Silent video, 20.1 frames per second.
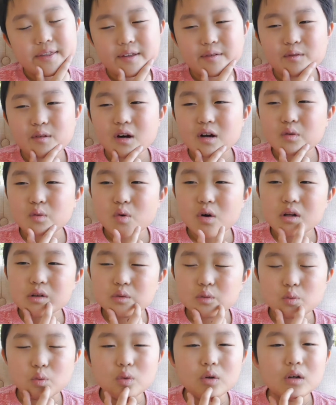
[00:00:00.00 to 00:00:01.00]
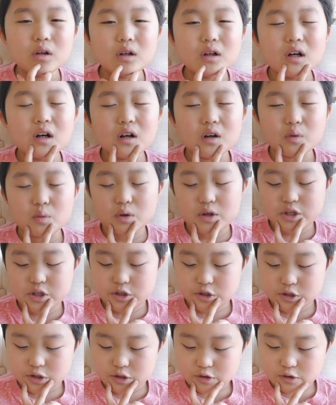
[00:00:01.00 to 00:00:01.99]
then what word would
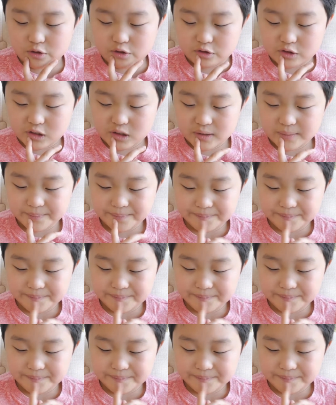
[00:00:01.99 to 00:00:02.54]
you use?